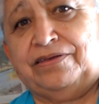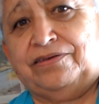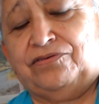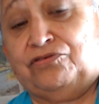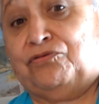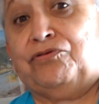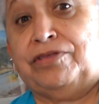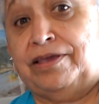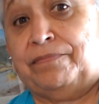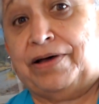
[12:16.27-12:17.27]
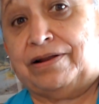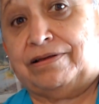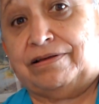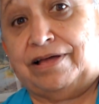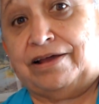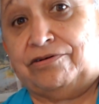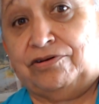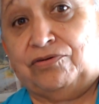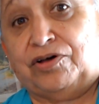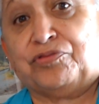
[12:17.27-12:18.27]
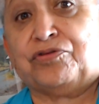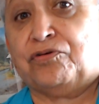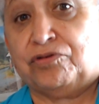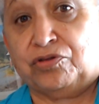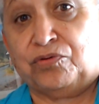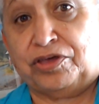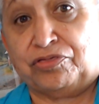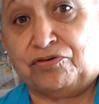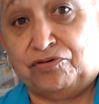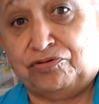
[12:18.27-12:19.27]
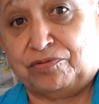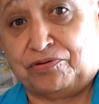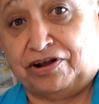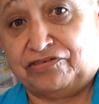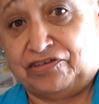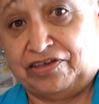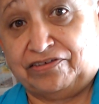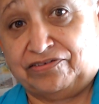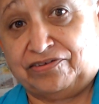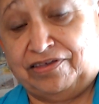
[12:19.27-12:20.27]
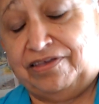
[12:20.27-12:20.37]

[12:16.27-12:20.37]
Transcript: so we're only about a third of the way through the process.